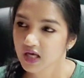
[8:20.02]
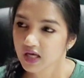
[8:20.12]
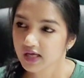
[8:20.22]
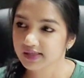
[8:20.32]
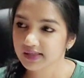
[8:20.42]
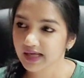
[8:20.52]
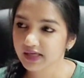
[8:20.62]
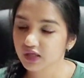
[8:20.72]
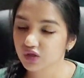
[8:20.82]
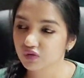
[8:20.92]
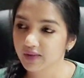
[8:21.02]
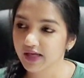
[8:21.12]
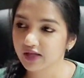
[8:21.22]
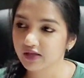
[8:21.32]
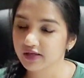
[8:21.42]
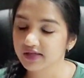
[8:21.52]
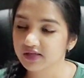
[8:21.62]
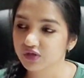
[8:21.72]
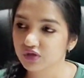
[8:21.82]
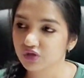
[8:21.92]
It's like you're making the
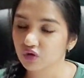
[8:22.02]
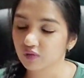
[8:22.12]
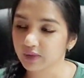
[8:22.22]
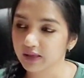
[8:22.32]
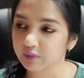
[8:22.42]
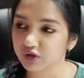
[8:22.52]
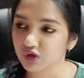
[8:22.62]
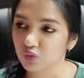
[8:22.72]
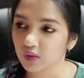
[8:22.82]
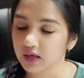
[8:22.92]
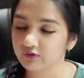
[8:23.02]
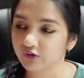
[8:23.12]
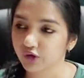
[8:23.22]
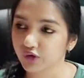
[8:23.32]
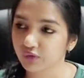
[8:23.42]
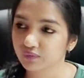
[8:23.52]
decision to open up a new world for you.